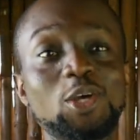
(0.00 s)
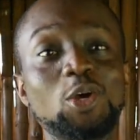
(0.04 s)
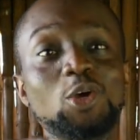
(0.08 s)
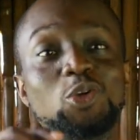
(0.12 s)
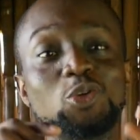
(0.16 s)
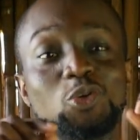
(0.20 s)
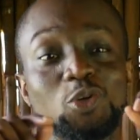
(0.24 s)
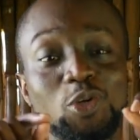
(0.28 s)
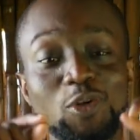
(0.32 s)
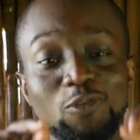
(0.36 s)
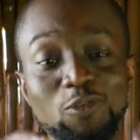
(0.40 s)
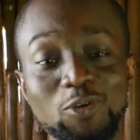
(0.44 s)

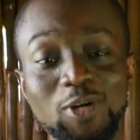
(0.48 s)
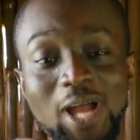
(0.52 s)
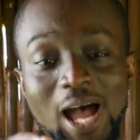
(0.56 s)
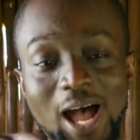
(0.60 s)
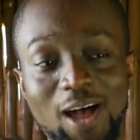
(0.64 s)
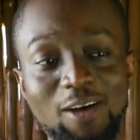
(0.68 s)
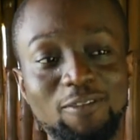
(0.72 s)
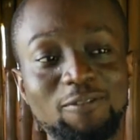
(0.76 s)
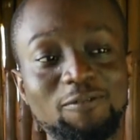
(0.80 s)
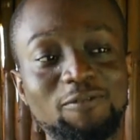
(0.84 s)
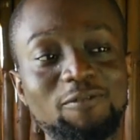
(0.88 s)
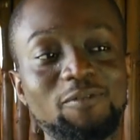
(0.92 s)
you even
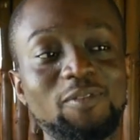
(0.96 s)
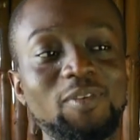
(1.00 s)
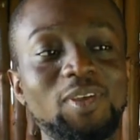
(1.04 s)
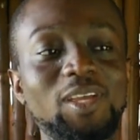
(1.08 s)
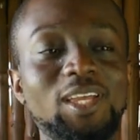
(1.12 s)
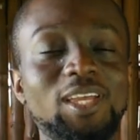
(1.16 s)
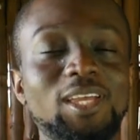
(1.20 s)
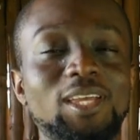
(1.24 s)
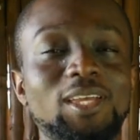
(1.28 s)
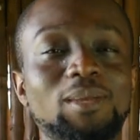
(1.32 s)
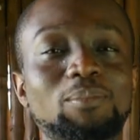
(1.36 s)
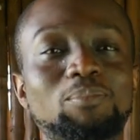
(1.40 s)
have
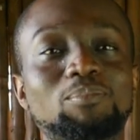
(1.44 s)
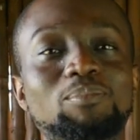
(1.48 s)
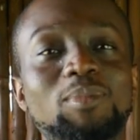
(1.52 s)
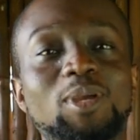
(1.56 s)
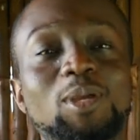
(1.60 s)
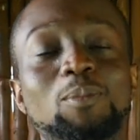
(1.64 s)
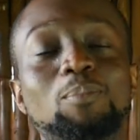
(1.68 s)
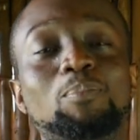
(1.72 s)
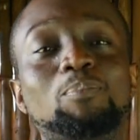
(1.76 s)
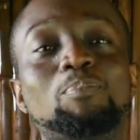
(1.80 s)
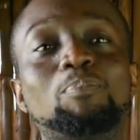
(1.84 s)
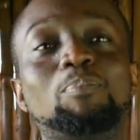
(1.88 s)
a
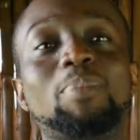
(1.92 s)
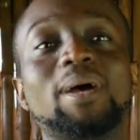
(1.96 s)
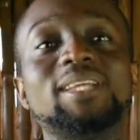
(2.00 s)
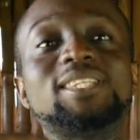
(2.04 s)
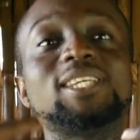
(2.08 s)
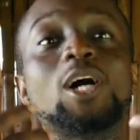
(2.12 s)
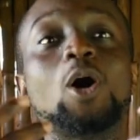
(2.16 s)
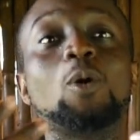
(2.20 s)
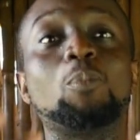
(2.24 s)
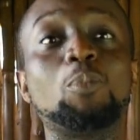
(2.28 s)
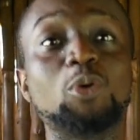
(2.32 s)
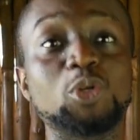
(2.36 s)
better
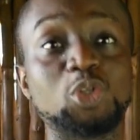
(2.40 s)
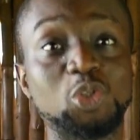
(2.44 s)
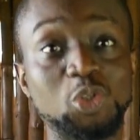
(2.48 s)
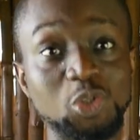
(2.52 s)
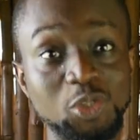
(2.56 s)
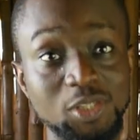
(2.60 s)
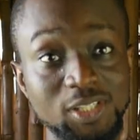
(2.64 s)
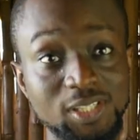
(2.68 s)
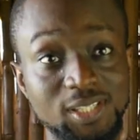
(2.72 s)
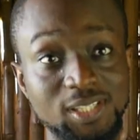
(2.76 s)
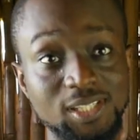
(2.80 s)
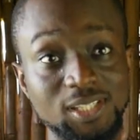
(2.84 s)

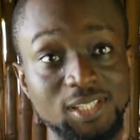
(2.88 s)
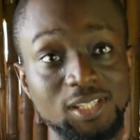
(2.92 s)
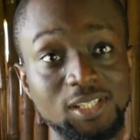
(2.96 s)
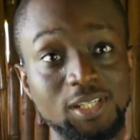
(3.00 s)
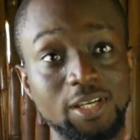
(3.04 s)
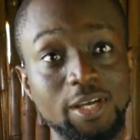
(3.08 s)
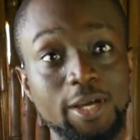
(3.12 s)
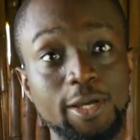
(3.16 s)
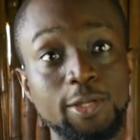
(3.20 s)
opportunity